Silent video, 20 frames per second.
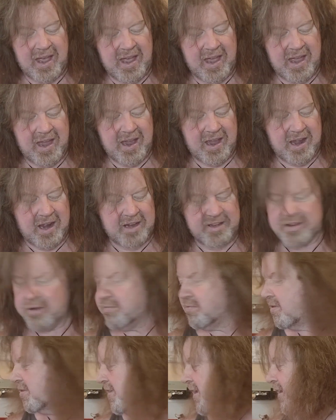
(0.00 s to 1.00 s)
I
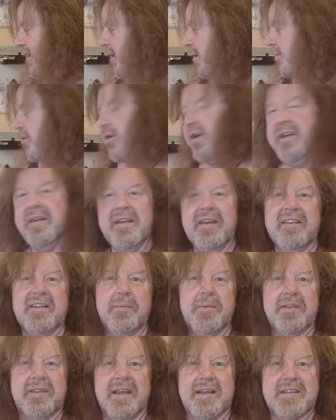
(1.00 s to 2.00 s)
don't think I'm going to need
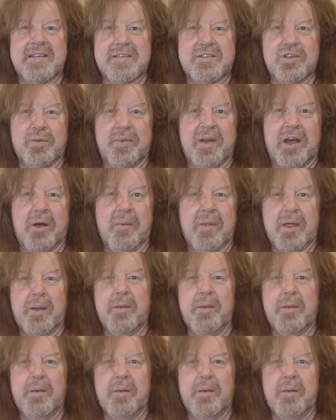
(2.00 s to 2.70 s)
it with this somehow.